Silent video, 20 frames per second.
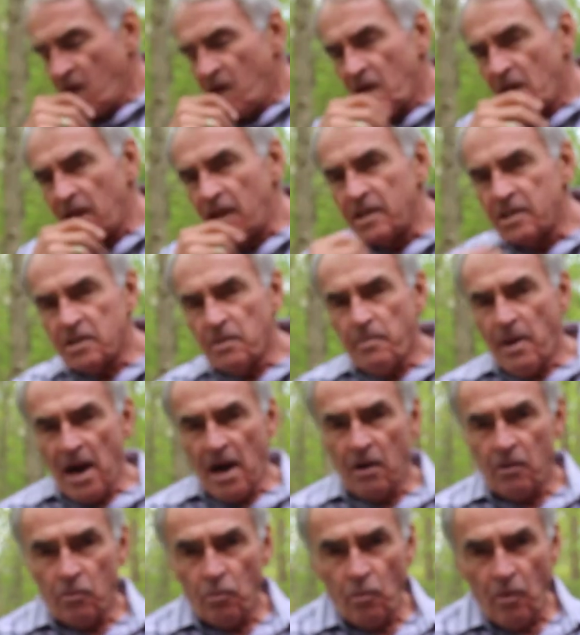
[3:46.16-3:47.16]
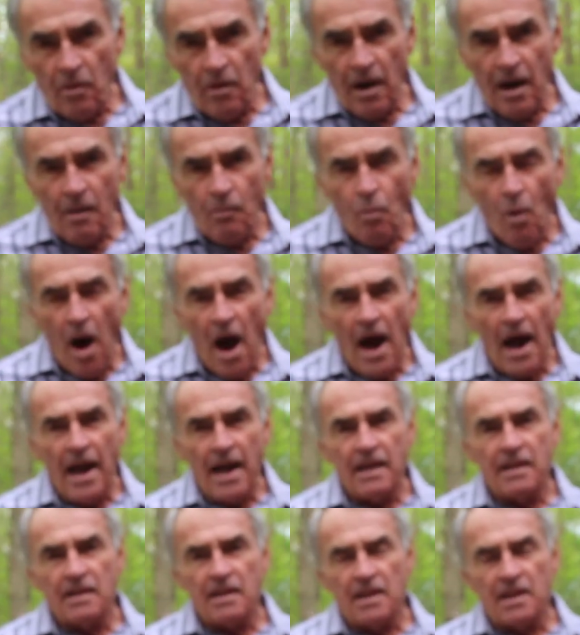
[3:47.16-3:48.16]
is about
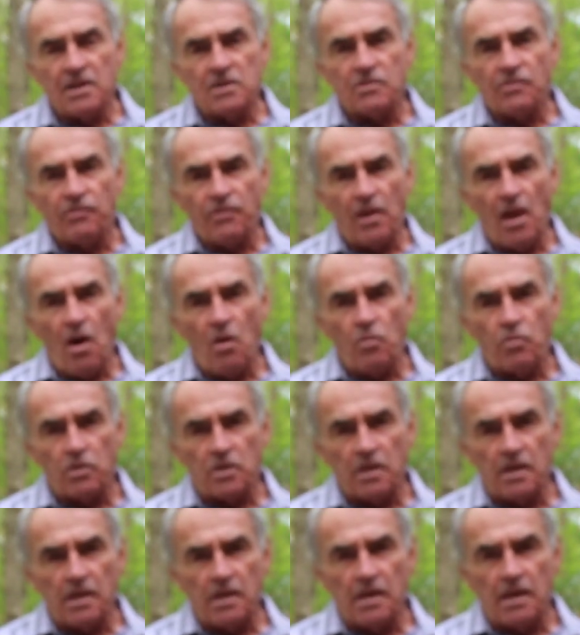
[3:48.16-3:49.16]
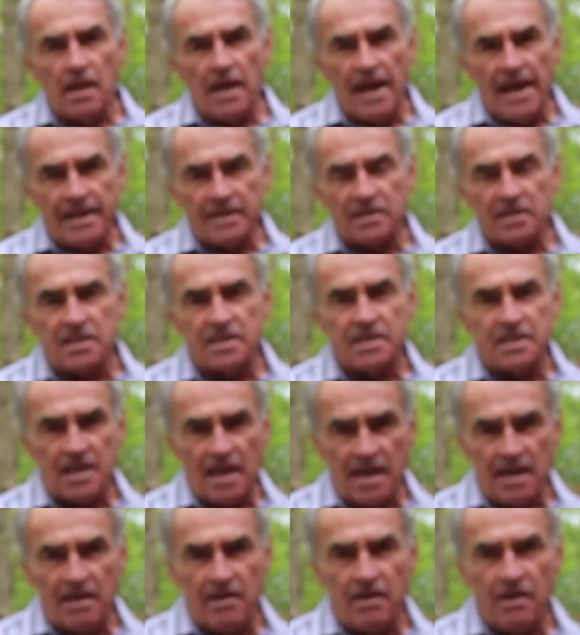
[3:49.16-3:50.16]
why things float and
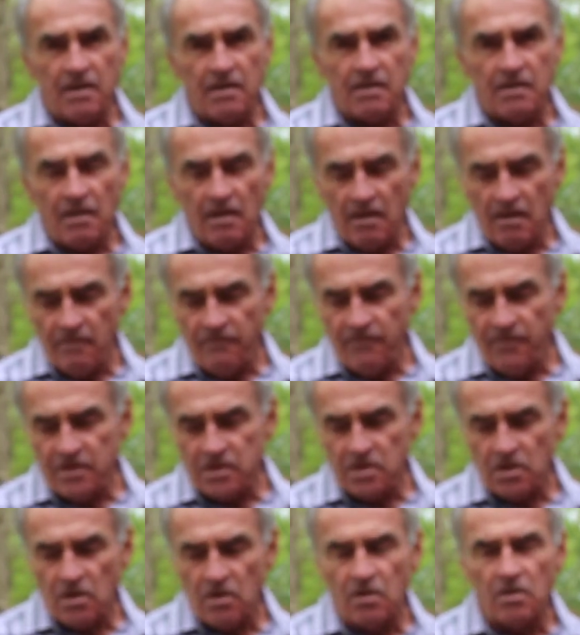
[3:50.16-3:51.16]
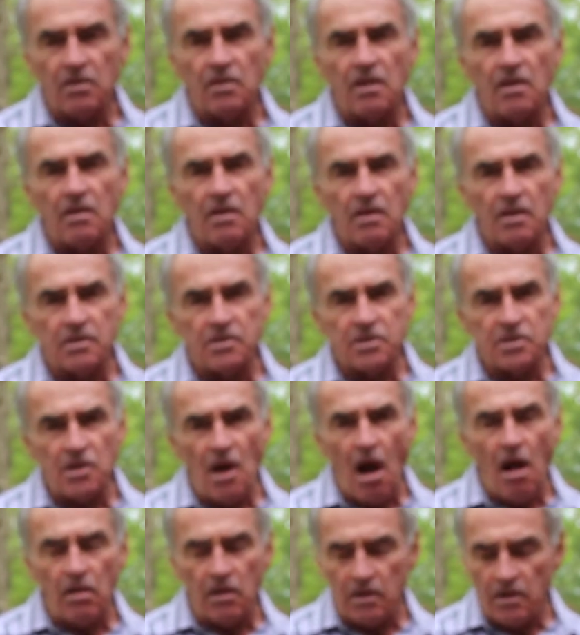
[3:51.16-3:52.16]
sink, physical
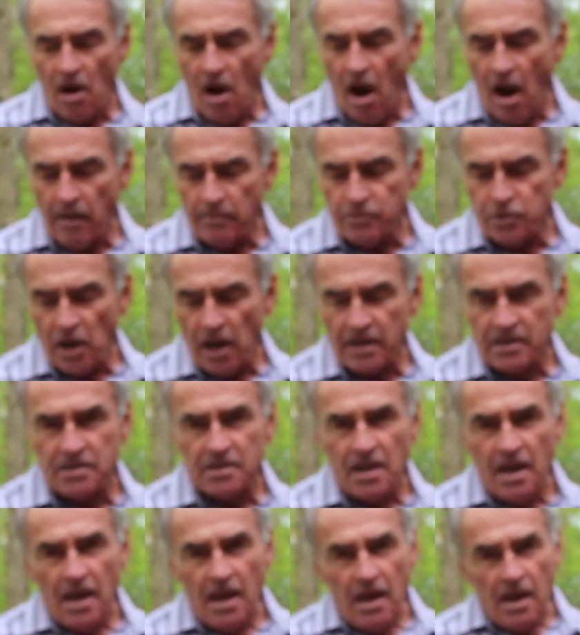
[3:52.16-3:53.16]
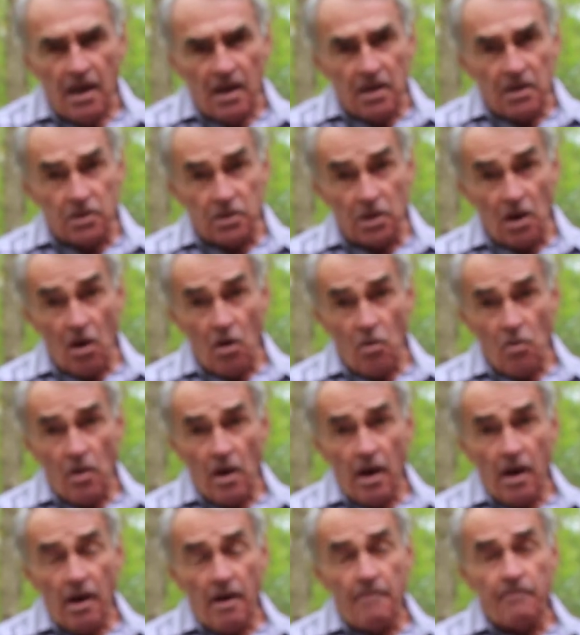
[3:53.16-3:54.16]
solid objects. So
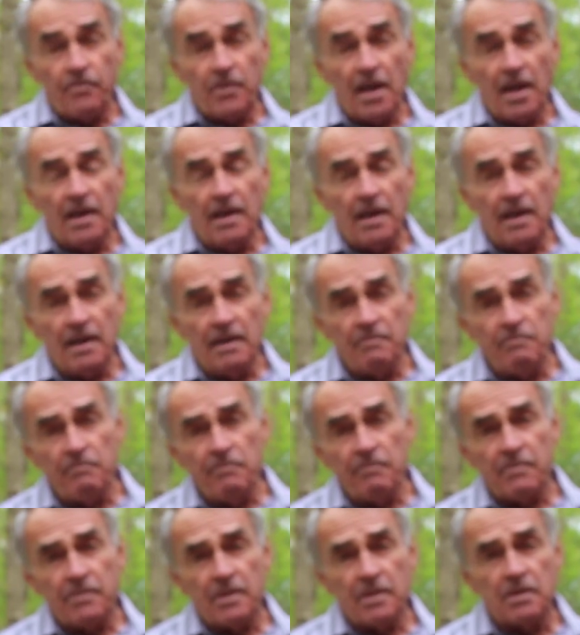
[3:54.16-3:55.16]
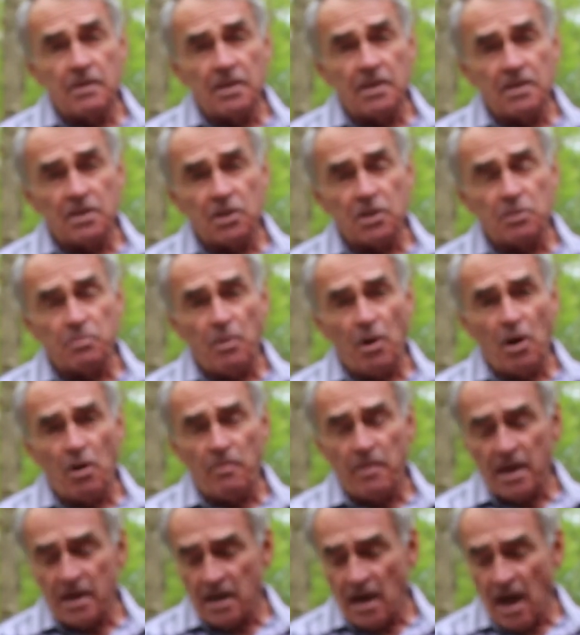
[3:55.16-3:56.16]
in this
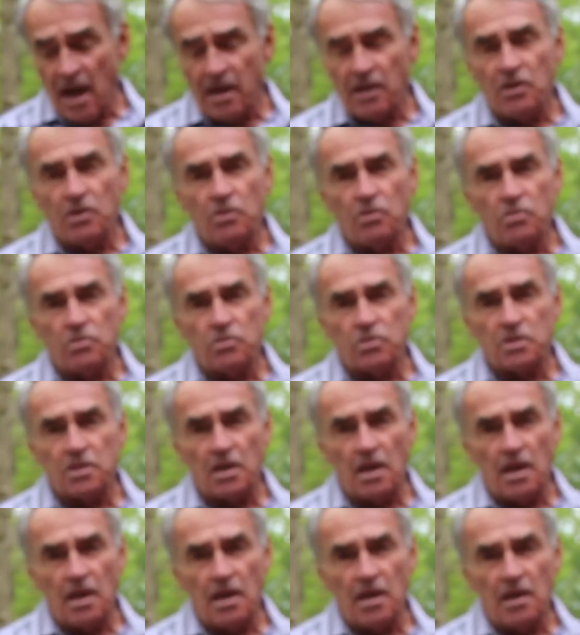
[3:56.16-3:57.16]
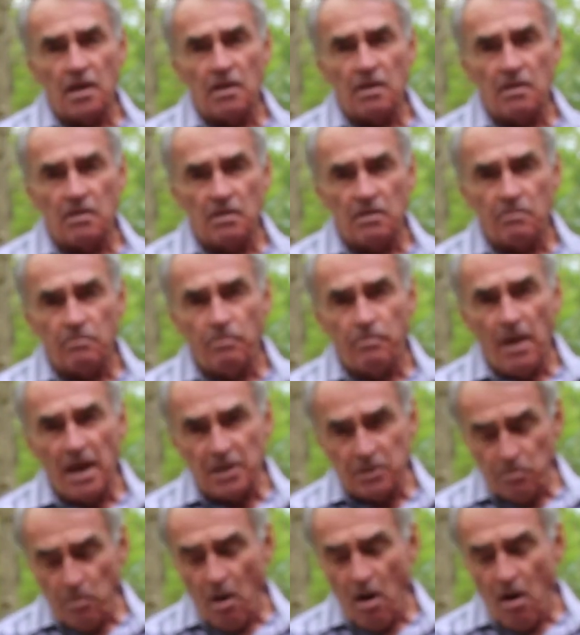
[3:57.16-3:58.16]
experiment I use a
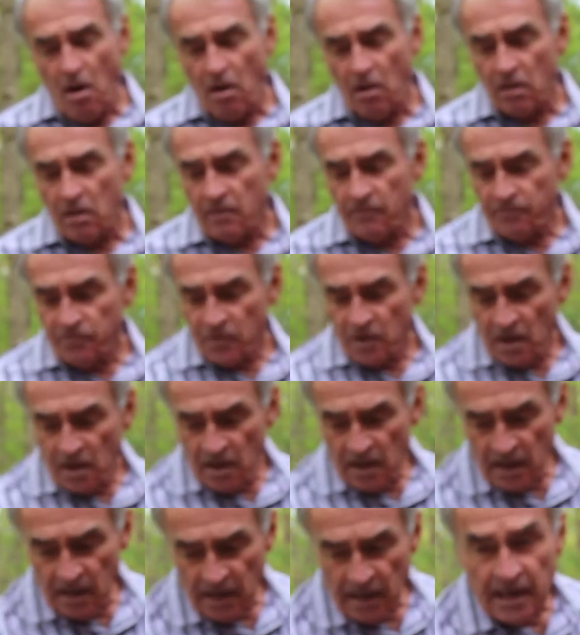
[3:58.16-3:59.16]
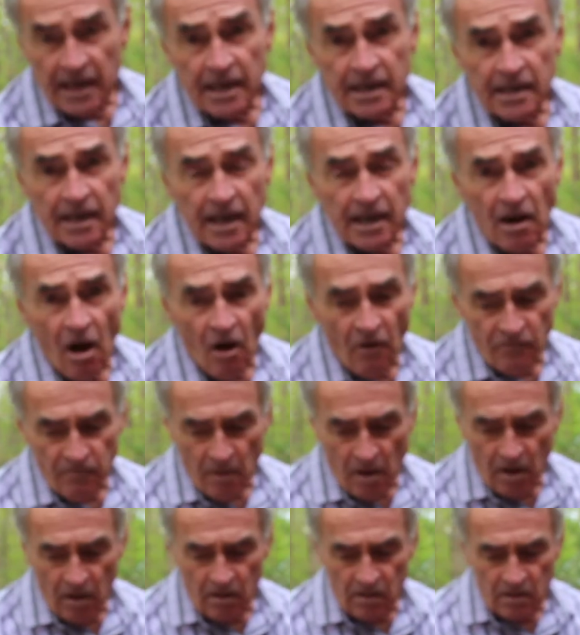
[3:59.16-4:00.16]
baseball and a golf
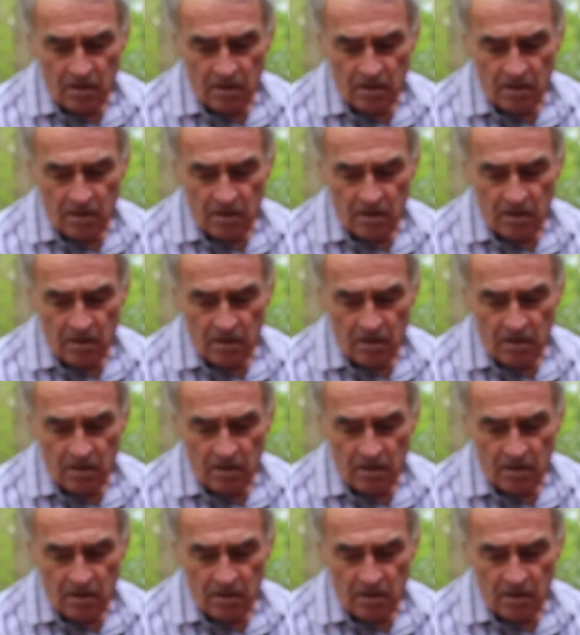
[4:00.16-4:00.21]
ball.